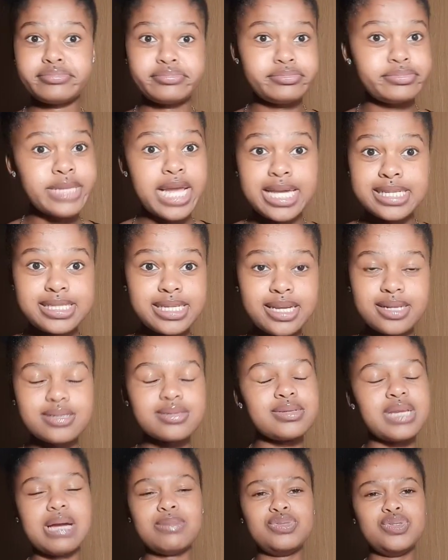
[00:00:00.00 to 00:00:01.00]
That's it.
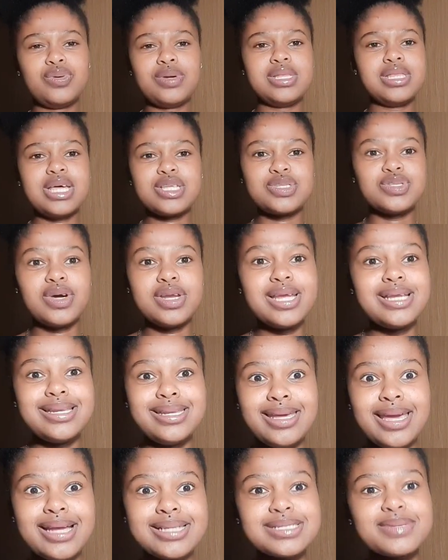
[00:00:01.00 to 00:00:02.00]
I'm joking, that's not it
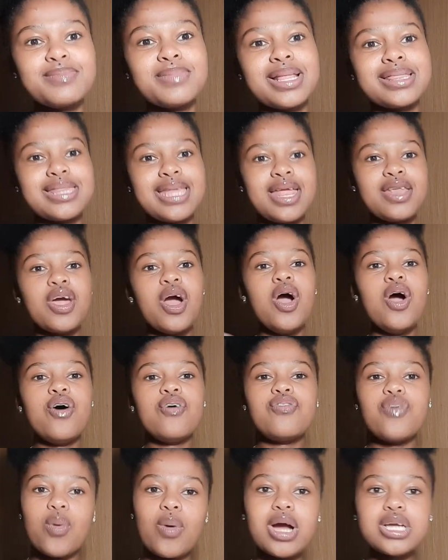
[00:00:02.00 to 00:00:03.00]
yet. But then
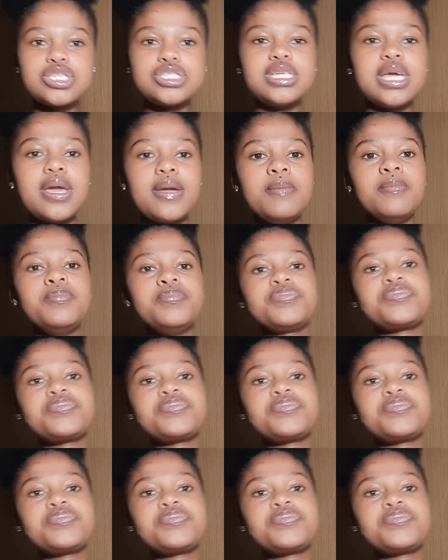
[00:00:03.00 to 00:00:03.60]
for wash day,